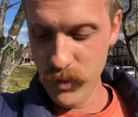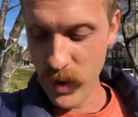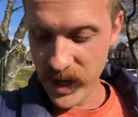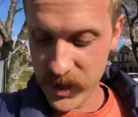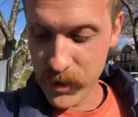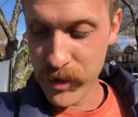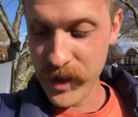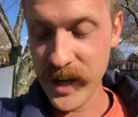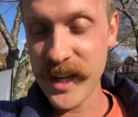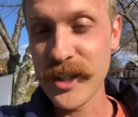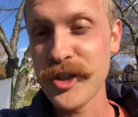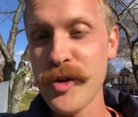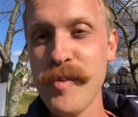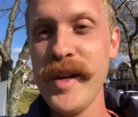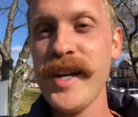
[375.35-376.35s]
why you think it
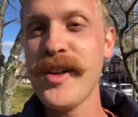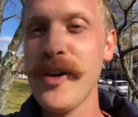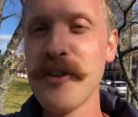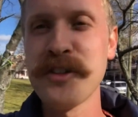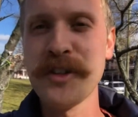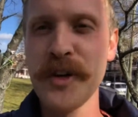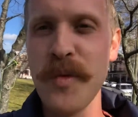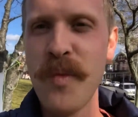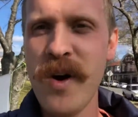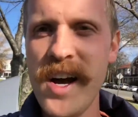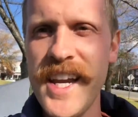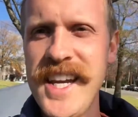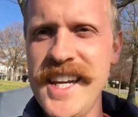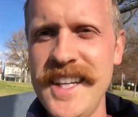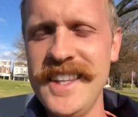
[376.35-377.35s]
should be closer to
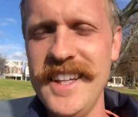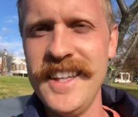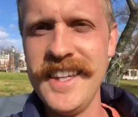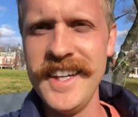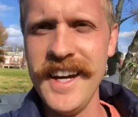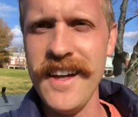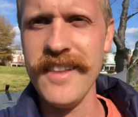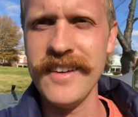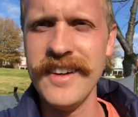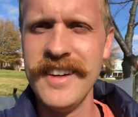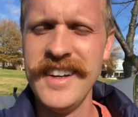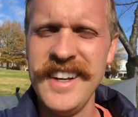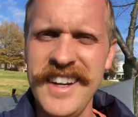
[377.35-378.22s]
one end than the other.